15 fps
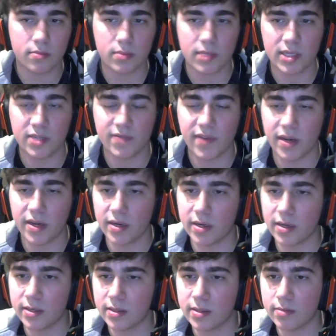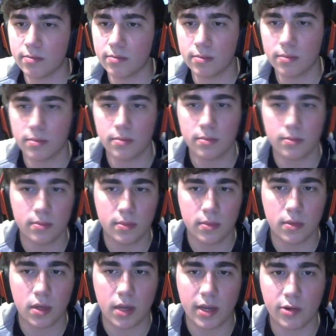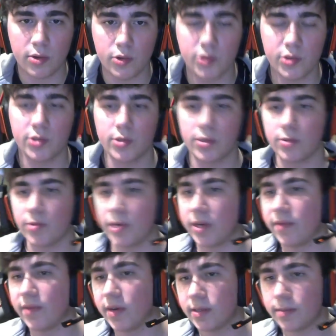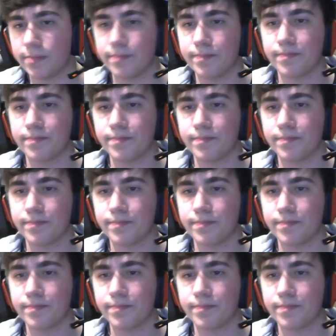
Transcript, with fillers: that's fine, I guess. I got used to it really fast.